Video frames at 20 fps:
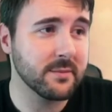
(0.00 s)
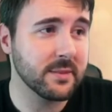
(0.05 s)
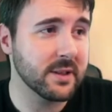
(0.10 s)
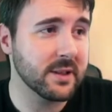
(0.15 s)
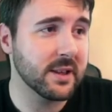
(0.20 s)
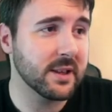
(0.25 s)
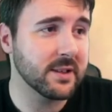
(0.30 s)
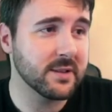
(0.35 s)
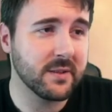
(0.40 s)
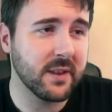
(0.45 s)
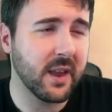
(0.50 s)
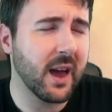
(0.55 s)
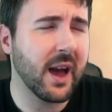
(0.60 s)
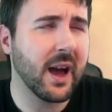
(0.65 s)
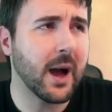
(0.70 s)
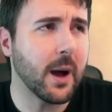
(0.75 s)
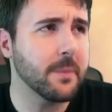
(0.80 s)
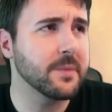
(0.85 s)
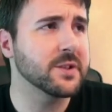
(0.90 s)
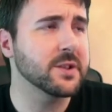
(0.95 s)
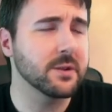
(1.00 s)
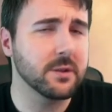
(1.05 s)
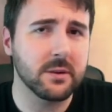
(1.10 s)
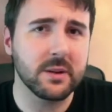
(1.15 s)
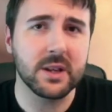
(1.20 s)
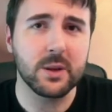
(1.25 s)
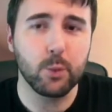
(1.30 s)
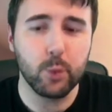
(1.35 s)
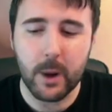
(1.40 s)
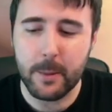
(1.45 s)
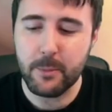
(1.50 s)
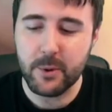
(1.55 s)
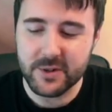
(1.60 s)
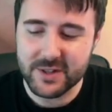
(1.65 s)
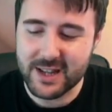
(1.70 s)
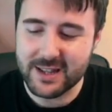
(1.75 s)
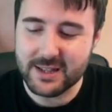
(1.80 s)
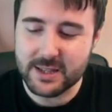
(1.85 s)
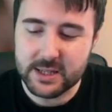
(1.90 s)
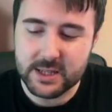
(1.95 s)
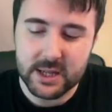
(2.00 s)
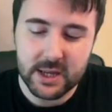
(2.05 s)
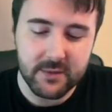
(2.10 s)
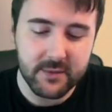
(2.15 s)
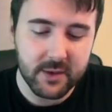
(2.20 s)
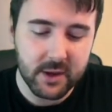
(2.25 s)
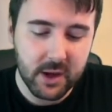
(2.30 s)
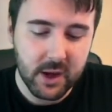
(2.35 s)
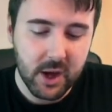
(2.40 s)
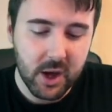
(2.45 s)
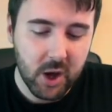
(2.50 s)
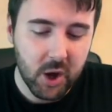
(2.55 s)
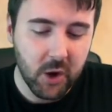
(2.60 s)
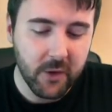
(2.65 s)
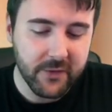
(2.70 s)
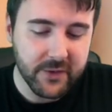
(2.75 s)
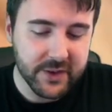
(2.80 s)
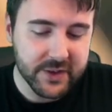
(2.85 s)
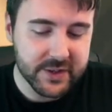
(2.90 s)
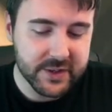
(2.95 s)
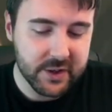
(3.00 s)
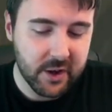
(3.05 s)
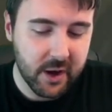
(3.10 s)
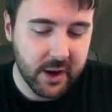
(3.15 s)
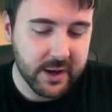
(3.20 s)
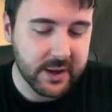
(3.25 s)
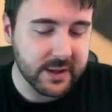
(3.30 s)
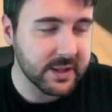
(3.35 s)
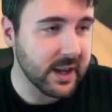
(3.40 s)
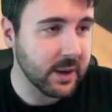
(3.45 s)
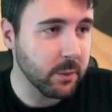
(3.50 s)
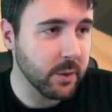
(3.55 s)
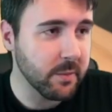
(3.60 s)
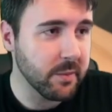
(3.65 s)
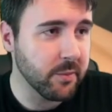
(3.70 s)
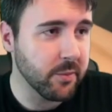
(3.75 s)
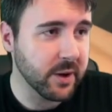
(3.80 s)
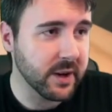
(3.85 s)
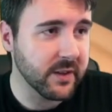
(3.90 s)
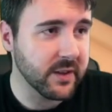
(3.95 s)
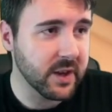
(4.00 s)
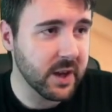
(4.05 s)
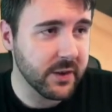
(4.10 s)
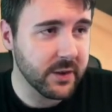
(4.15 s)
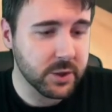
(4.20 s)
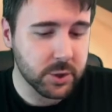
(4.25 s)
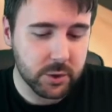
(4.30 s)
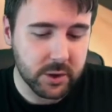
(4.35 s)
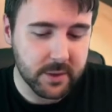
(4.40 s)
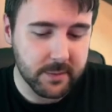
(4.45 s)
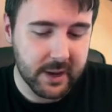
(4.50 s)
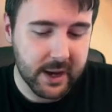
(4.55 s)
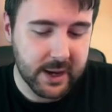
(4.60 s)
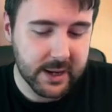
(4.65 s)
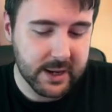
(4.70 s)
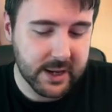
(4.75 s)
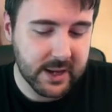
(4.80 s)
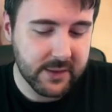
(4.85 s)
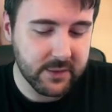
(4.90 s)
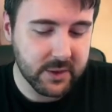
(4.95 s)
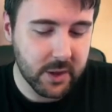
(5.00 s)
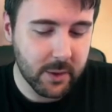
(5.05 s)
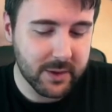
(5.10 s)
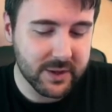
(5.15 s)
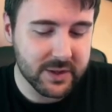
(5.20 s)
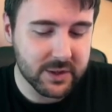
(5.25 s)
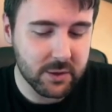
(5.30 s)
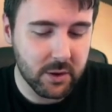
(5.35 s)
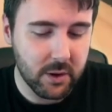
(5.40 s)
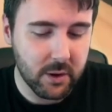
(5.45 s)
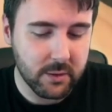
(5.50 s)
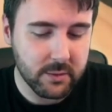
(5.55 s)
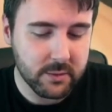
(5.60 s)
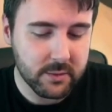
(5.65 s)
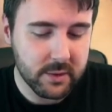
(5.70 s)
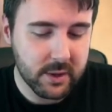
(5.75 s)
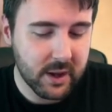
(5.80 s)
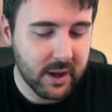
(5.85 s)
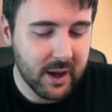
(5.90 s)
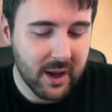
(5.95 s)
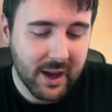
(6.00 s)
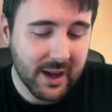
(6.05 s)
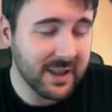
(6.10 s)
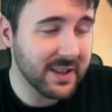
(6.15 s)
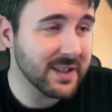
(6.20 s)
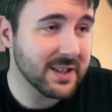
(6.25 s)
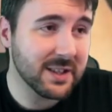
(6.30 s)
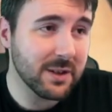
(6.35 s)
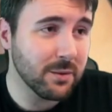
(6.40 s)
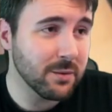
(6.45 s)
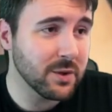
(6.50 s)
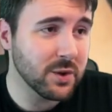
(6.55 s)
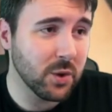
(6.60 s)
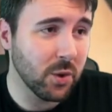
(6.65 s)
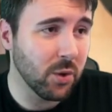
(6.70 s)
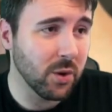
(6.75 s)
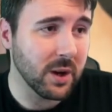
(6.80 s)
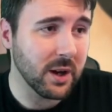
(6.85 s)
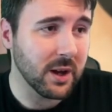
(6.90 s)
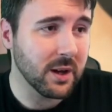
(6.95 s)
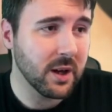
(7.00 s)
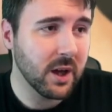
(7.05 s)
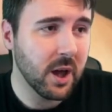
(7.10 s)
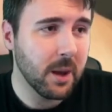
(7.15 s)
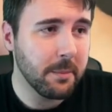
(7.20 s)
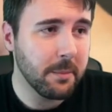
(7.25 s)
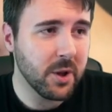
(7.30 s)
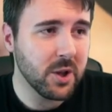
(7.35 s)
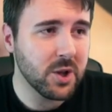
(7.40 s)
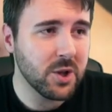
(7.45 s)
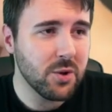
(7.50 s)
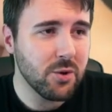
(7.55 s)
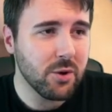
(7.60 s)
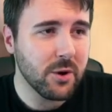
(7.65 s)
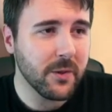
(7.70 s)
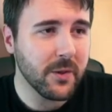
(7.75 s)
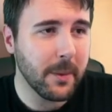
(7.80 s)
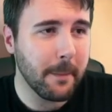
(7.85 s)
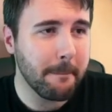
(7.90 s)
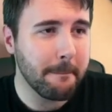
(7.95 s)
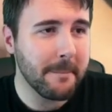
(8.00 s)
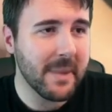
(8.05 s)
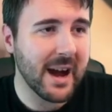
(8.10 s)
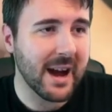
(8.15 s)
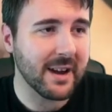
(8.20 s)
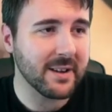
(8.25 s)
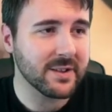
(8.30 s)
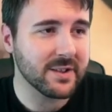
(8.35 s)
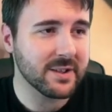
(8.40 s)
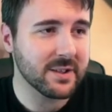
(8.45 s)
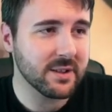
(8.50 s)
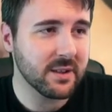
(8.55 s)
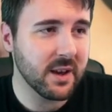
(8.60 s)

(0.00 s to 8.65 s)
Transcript: It's absolutely representative of the size. And when we bring in the other tree man, even though he's still taller, but look at the mass.